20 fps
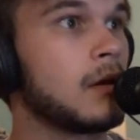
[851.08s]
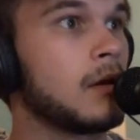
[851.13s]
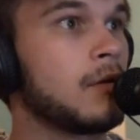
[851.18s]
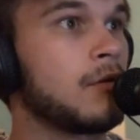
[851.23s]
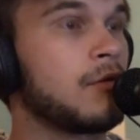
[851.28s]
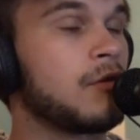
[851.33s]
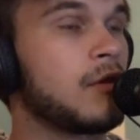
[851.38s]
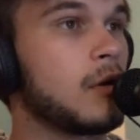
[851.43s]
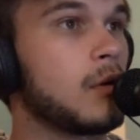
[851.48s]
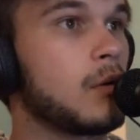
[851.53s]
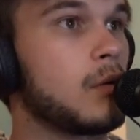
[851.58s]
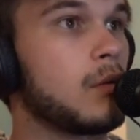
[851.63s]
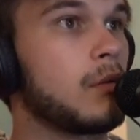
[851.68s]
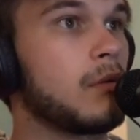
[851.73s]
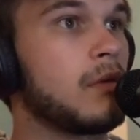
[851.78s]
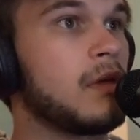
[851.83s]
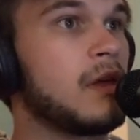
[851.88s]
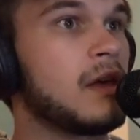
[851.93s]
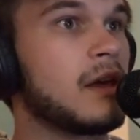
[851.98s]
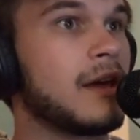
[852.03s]
So,
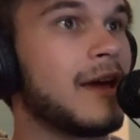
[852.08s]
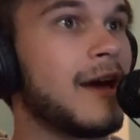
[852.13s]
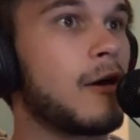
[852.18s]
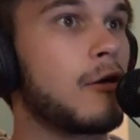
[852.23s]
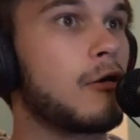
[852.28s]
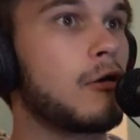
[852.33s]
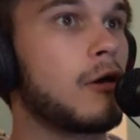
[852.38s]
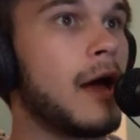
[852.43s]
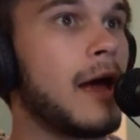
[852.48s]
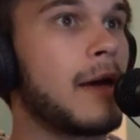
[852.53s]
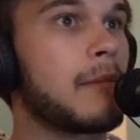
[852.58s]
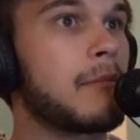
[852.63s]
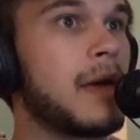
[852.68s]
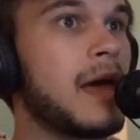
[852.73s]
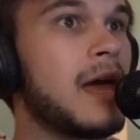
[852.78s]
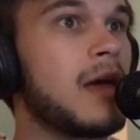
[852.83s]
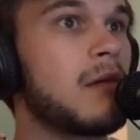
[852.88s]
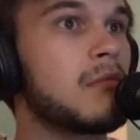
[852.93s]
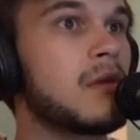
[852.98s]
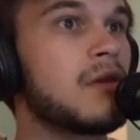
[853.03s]
the encounter I
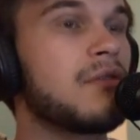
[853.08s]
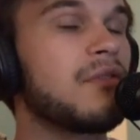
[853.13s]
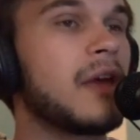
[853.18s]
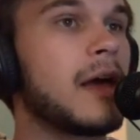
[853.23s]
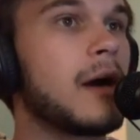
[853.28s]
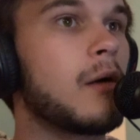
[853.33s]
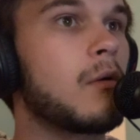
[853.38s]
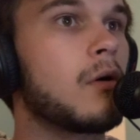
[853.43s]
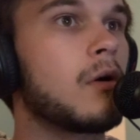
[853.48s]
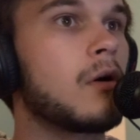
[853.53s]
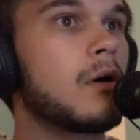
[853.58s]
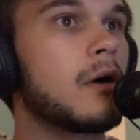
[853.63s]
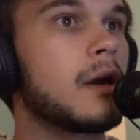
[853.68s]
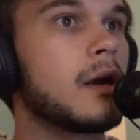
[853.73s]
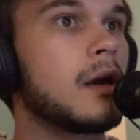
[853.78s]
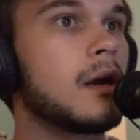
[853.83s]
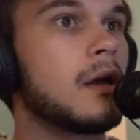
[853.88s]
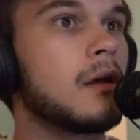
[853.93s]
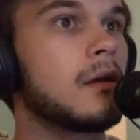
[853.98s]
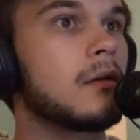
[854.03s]
may miss out
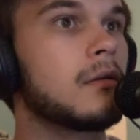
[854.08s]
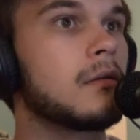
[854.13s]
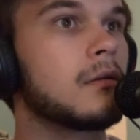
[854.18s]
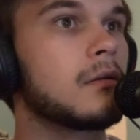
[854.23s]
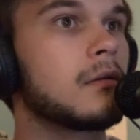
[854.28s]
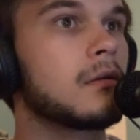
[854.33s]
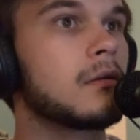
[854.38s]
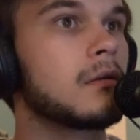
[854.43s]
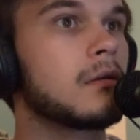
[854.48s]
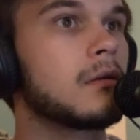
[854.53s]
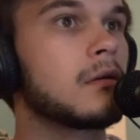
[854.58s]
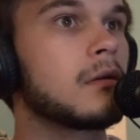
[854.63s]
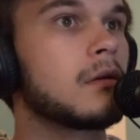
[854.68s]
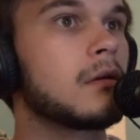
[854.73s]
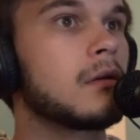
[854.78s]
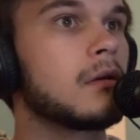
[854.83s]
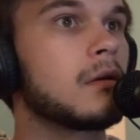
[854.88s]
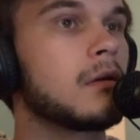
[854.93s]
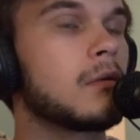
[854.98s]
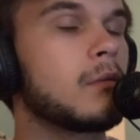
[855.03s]
on...
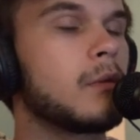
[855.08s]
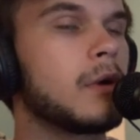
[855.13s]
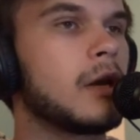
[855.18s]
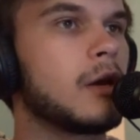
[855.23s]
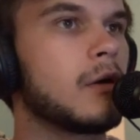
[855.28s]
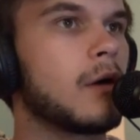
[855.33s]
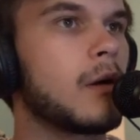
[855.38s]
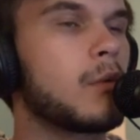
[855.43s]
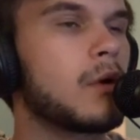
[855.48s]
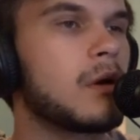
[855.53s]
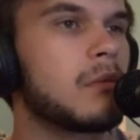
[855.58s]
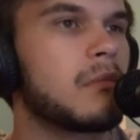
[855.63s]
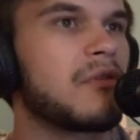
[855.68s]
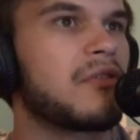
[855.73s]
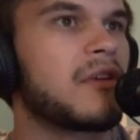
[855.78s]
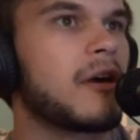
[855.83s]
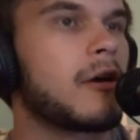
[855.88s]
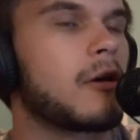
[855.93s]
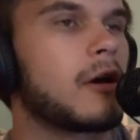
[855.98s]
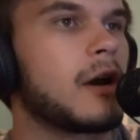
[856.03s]
Wait, no, I wouldn't
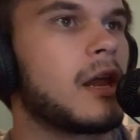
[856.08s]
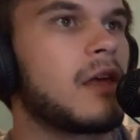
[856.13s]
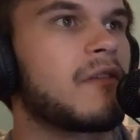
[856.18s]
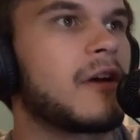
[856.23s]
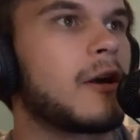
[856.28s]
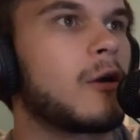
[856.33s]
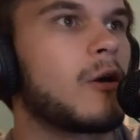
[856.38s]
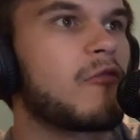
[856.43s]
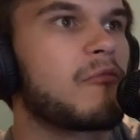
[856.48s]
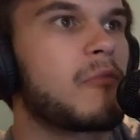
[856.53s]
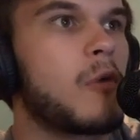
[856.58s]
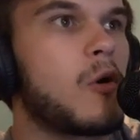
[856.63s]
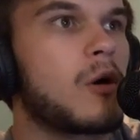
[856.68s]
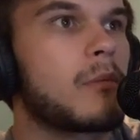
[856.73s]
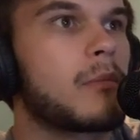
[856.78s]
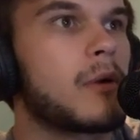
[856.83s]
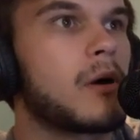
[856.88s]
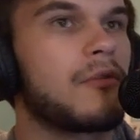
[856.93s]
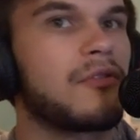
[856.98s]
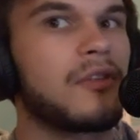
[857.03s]
miss out on it. If I don't have
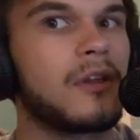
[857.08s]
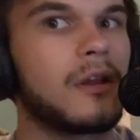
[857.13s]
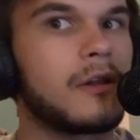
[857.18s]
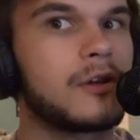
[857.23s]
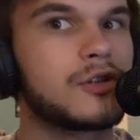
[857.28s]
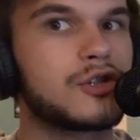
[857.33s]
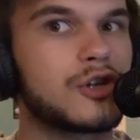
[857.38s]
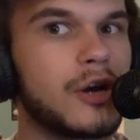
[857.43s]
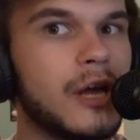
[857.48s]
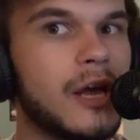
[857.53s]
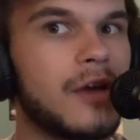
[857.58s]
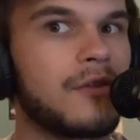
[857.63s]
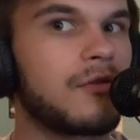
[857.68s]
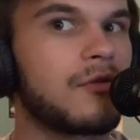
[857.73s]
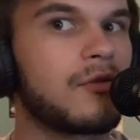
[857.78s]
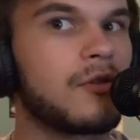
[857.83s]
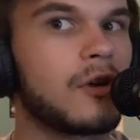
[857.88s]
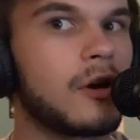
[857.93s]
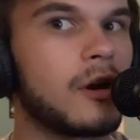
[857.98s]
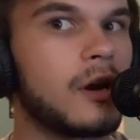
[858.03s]
Pokeballs, then the journey hasn't
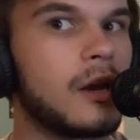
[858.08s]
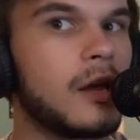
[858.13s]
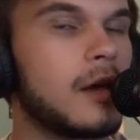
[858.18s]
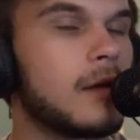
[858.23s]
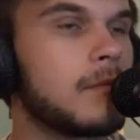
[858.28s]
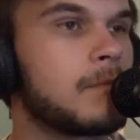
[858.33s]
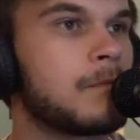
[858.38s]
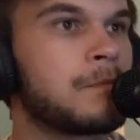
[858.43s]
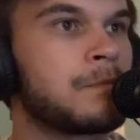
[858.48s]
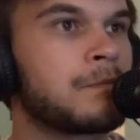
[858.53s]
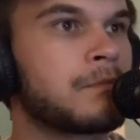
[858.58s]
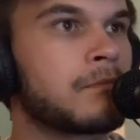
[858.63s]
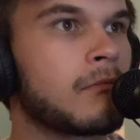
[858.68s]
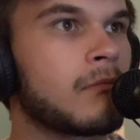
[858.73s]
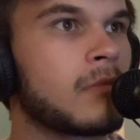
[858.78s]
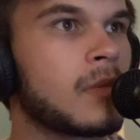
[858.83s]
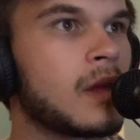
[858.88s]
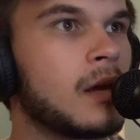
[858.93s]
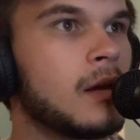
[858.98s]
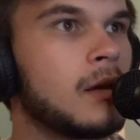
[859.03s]
started yet.
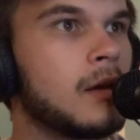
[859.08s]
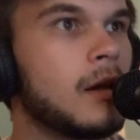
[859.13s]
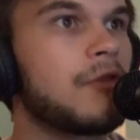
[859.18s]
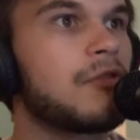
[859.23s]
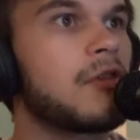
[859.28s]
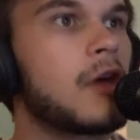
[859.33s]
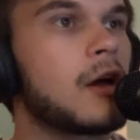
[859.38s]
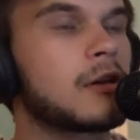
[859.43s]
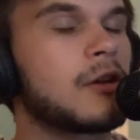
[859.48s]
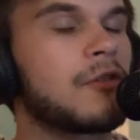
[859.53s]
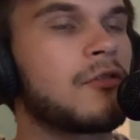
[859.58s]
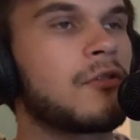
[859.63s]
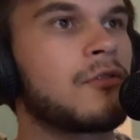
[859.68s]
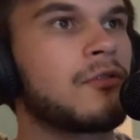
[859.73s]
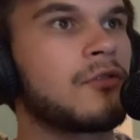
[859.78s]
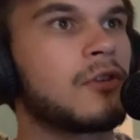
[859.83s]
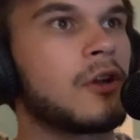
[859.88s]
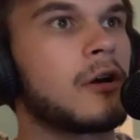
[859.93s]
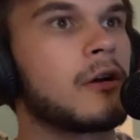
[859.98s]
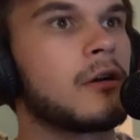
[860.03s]
Nuzlocke doesn't
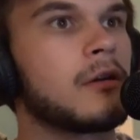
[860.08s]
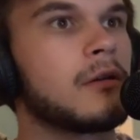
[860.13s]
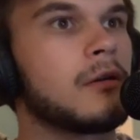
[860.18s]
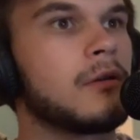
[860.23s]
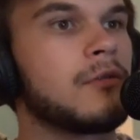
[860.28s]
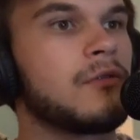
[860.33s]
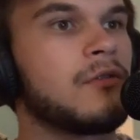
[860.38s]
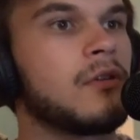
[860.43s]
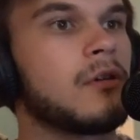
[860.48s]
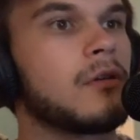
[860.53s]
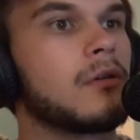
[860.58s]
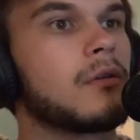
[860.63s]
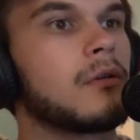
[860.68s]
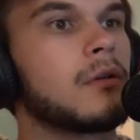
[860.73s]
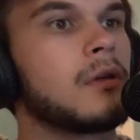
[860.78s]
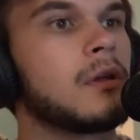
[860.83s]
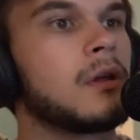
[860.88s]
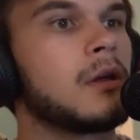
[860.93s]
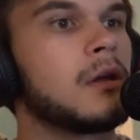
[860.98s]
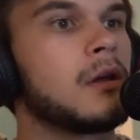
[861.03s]
start until
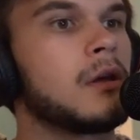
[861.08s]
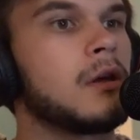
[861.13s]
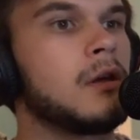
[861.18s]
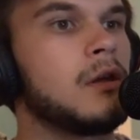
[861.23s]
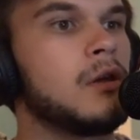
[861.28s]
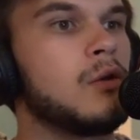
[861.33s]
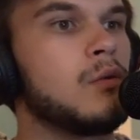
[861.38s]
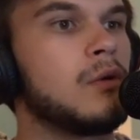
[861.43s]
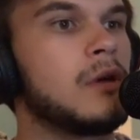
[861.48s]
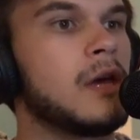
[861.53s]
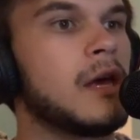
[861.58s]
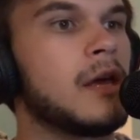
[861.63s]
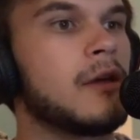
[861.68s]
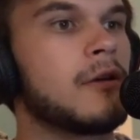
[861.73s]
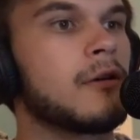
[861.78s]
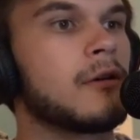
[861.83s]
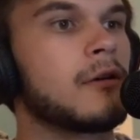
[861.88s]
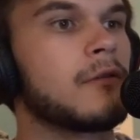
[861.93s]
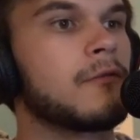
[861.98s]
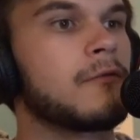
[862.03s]
you get
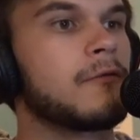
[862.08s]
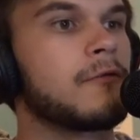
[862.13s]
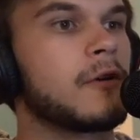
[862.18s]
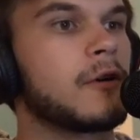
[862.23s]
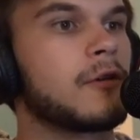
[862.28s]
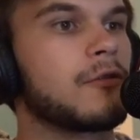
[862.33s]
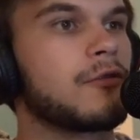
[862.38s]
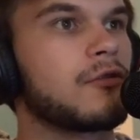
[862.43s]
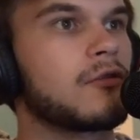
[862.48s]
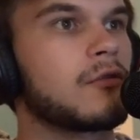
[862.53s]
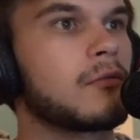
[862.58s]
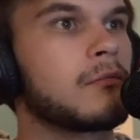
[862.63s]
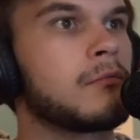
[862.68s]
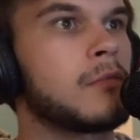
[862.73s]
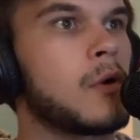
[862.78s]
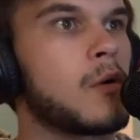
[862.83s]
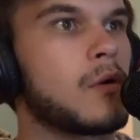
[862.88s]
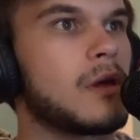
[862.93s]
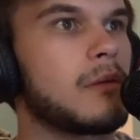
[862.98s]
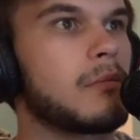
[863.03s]
your first
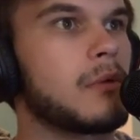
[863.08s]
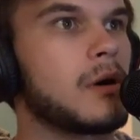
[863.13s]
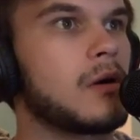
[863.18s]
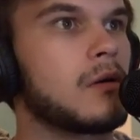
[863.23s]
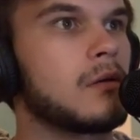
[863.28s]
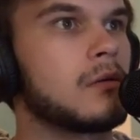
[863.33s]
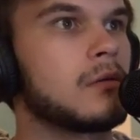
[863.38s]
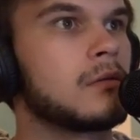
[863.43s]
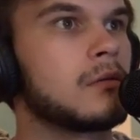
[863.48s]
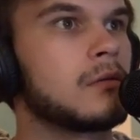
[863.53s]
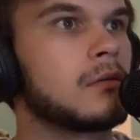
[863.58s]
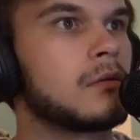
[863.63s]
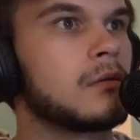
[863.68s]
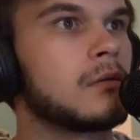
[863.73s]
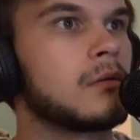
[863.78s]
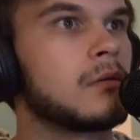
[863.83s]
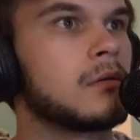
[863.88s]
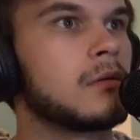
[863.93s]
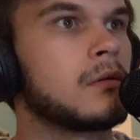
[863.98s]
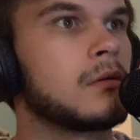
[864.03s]
Pokeball.
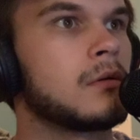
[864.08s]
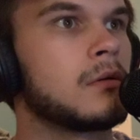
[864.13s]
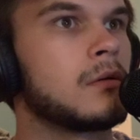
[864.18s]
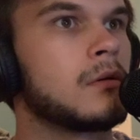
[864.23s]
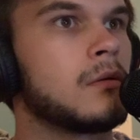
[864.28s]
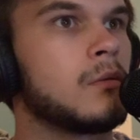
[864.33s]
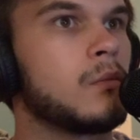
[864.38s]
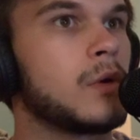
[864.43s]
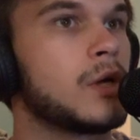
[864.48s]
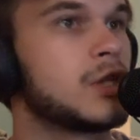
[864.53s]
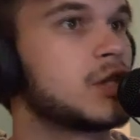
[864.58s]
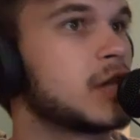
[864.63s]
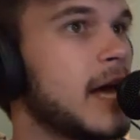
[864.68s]
Which I